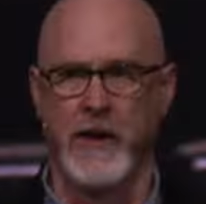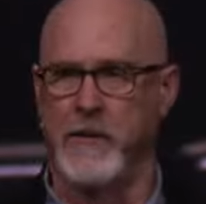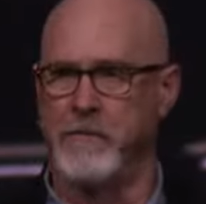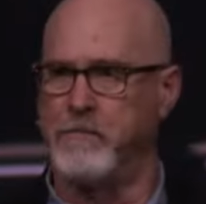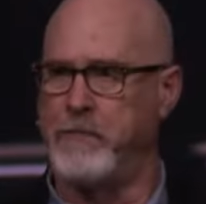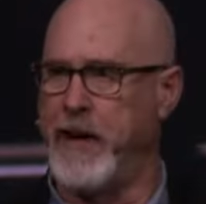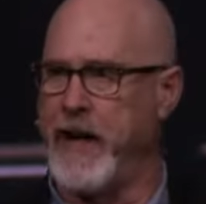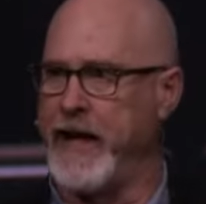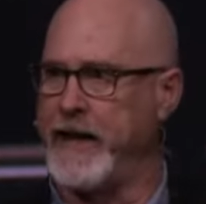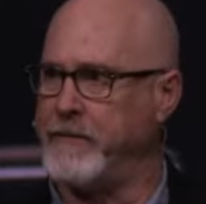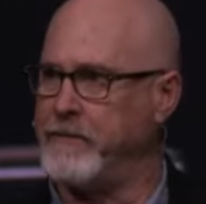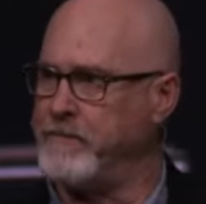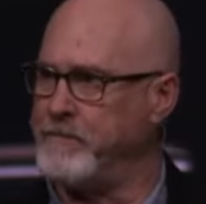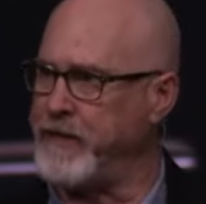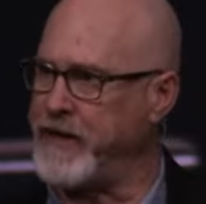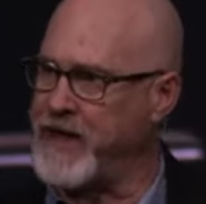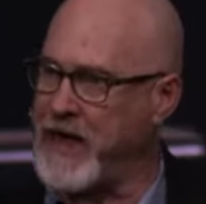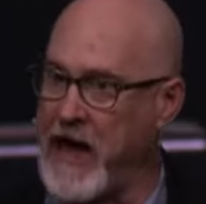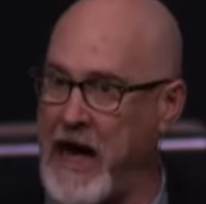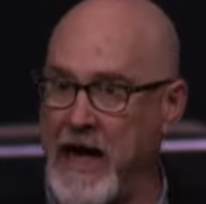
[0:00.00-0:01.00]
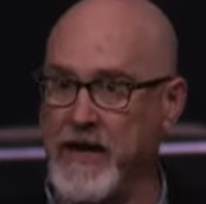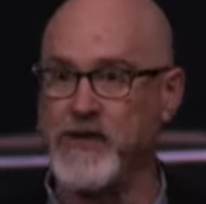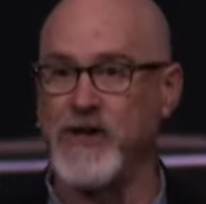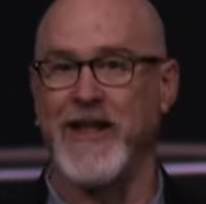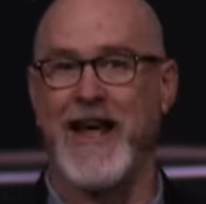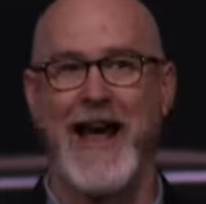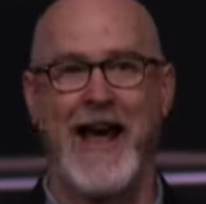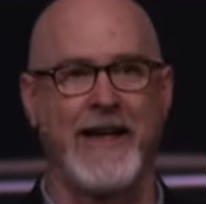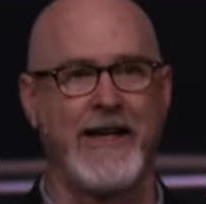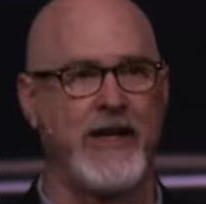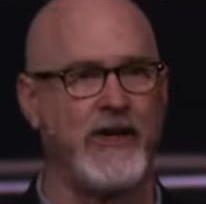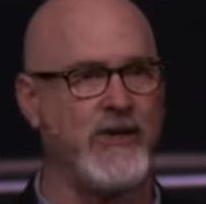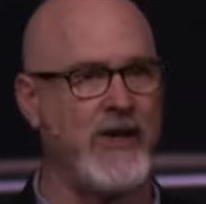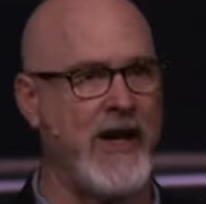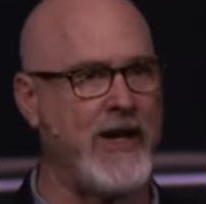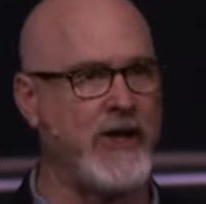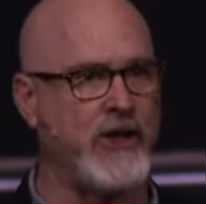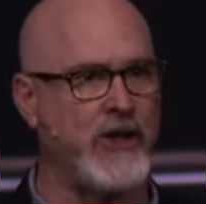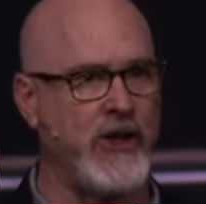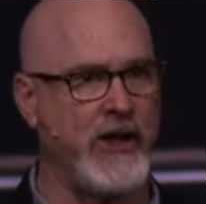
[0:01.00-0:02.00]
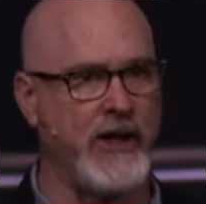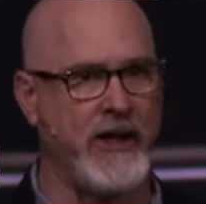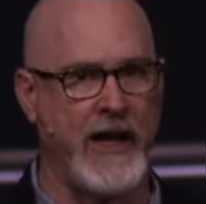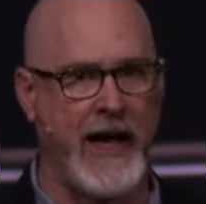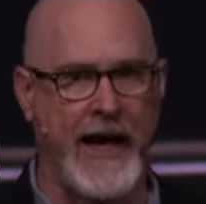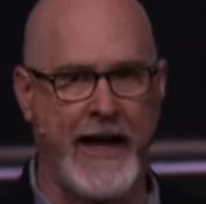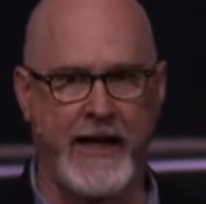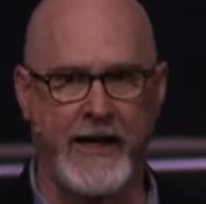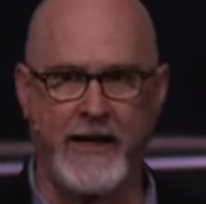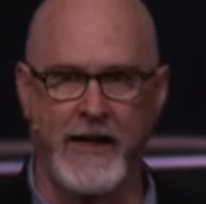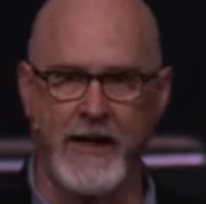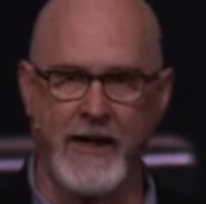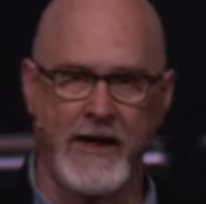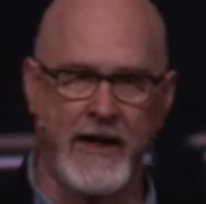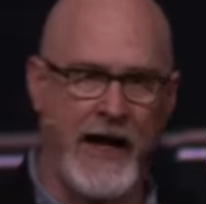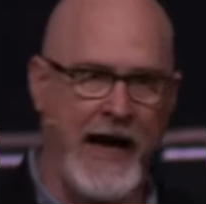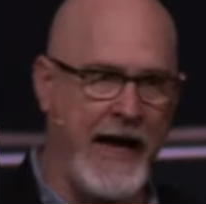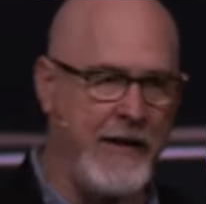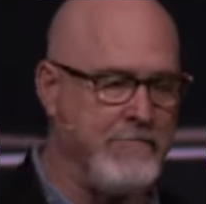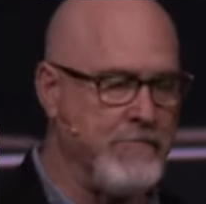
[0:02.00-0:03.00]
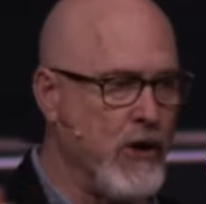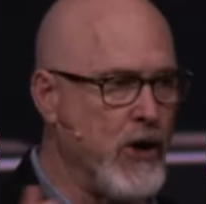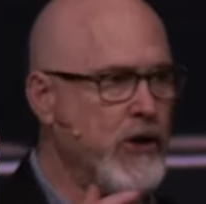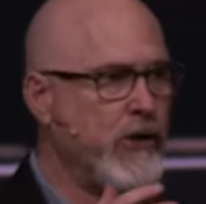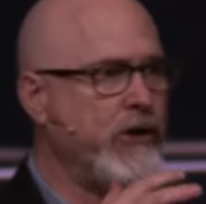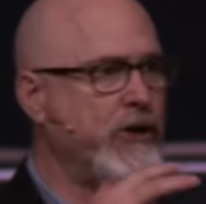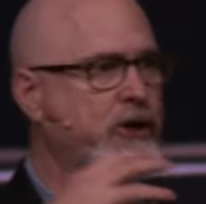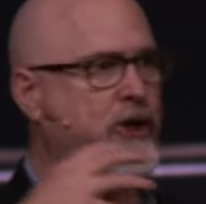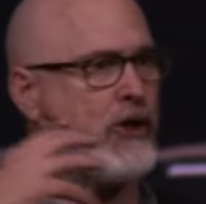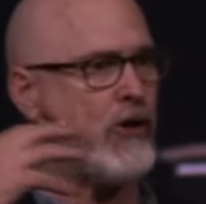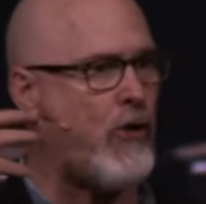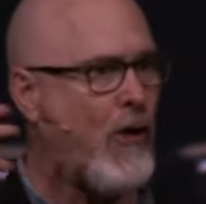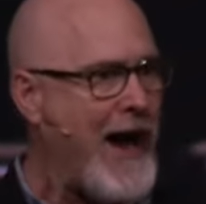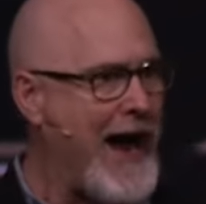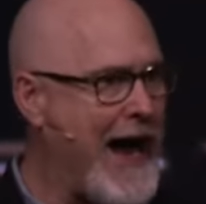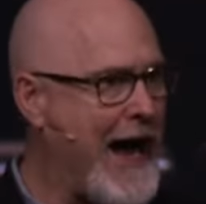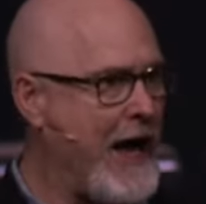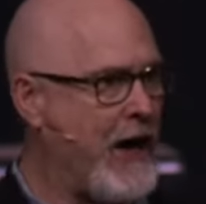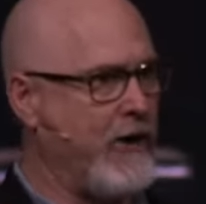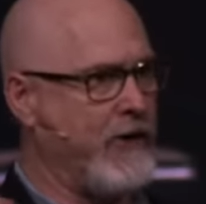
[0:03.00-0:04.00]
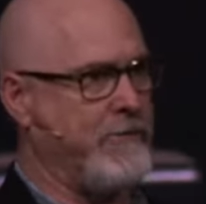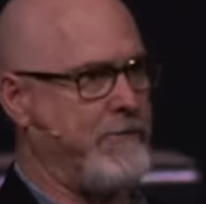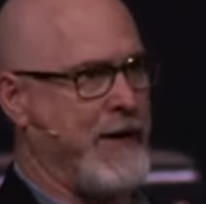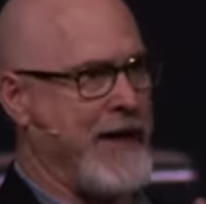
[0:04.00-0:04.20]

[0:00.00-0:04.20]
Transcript: But because of the accusation, a, a murderous crowd